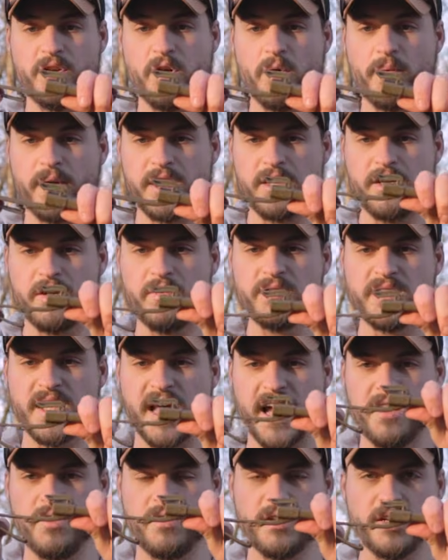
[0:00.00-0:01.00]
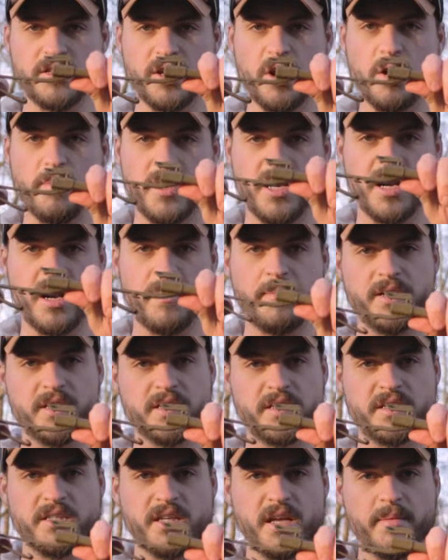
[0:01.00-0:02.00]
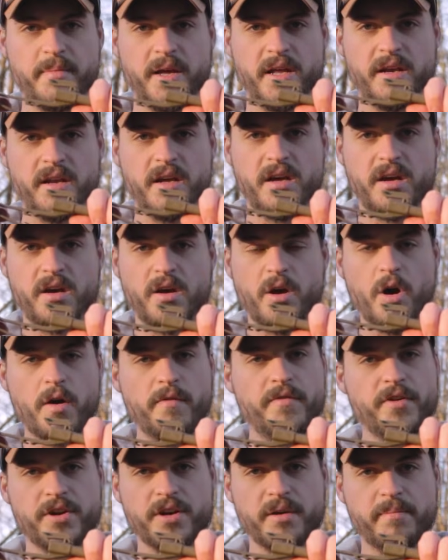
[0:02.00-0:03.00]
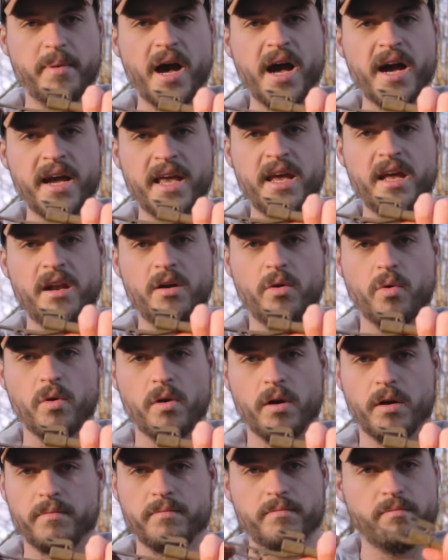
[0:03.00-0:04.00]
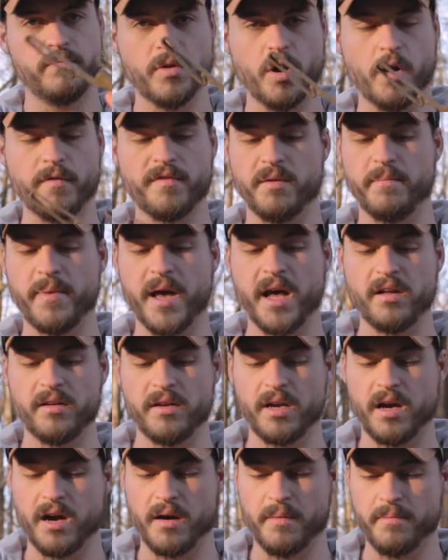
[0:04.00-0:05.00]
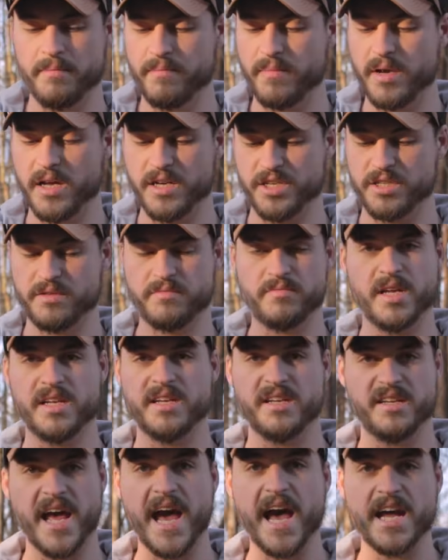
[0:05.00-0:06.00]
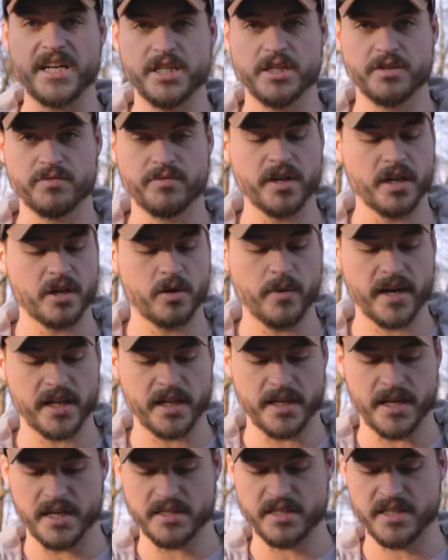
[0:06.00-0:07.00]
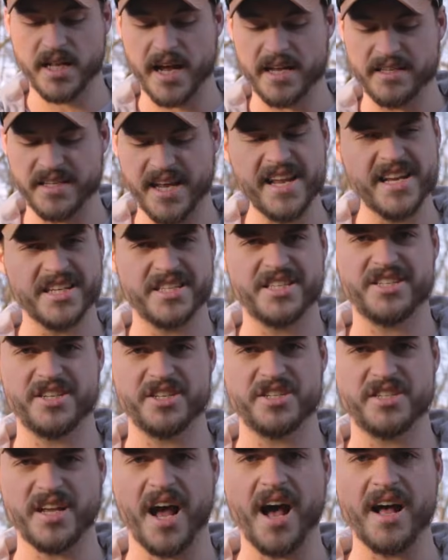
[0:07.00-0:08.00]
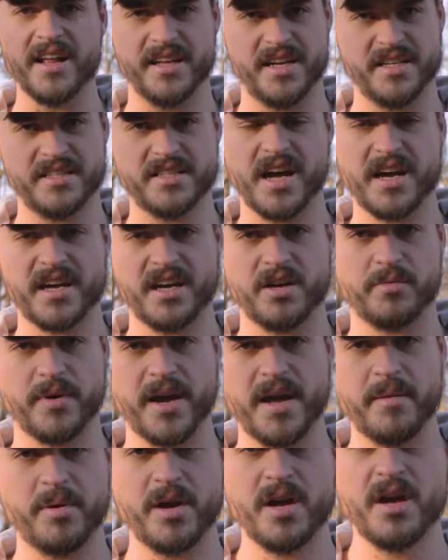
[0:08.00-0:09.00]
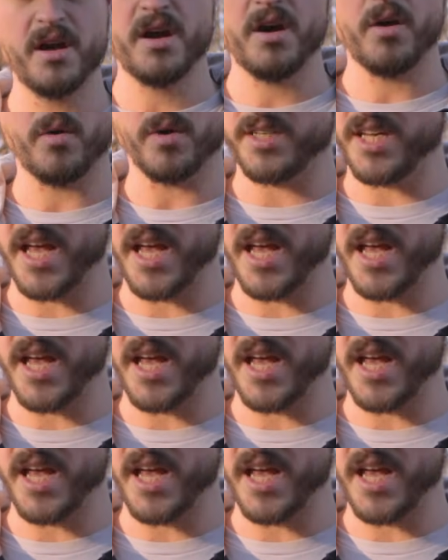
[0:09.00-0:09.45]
you don't want to use that, you can just open it up and just slip it over your pocket or over the belt, and just it detaches really quickly, and it's nice, and it's just solid. It's not going to rip or